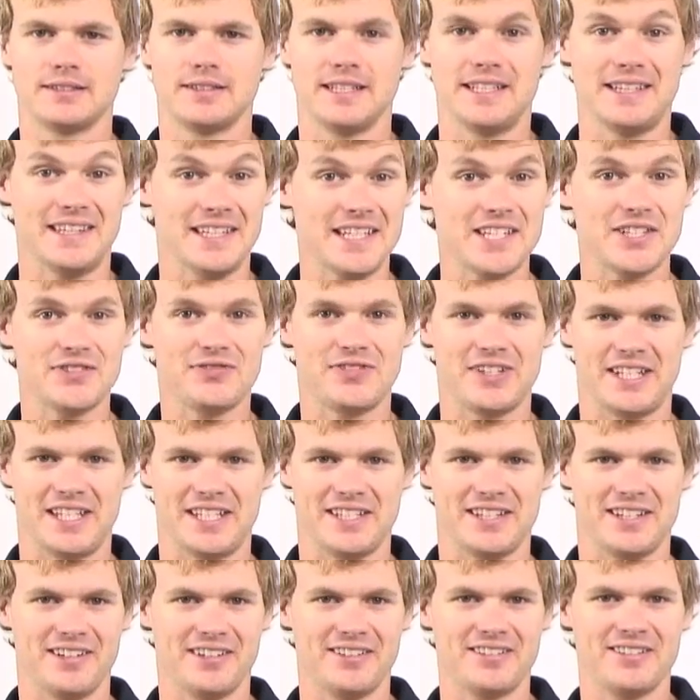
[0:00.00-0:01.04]
In this
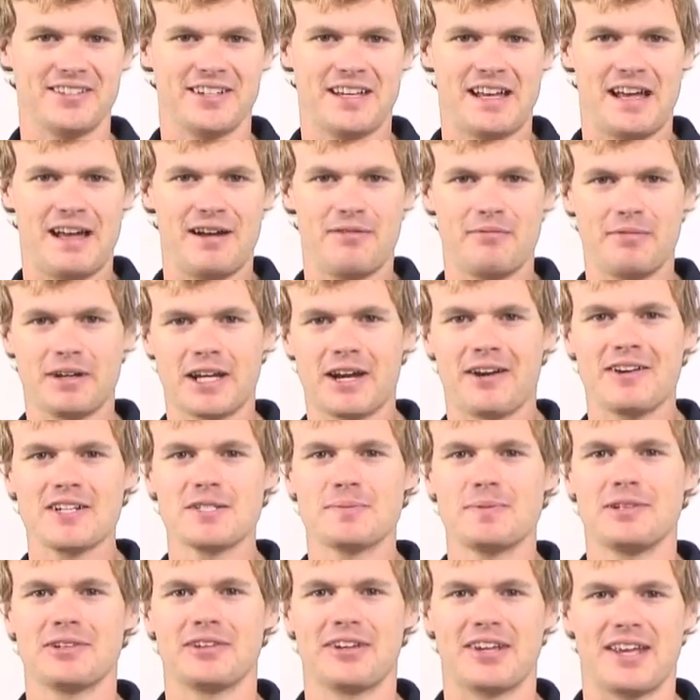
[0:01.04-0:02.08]
video, we're going to
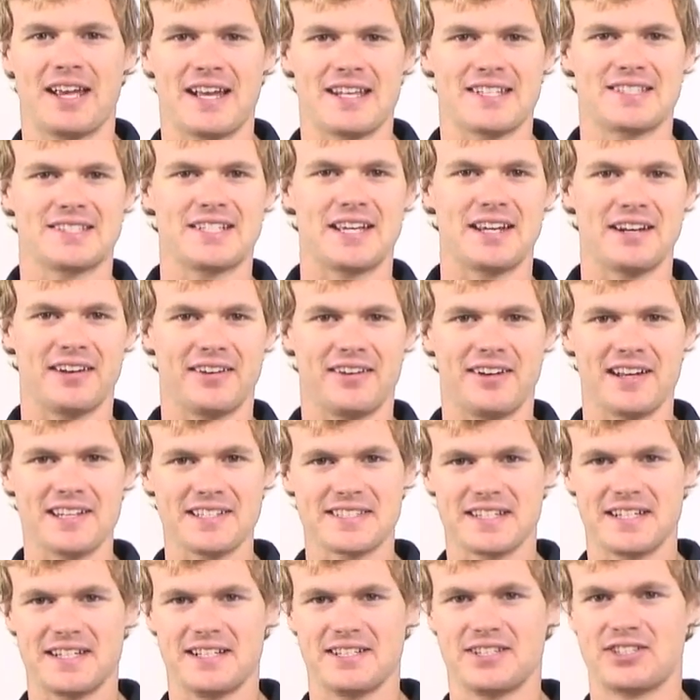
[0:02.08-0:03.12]
be looking at
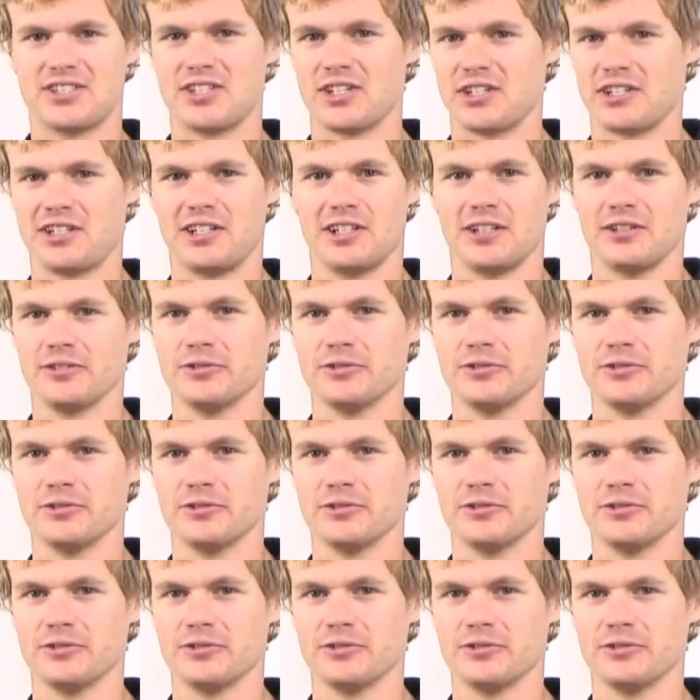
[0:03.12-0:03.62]
satellites in circular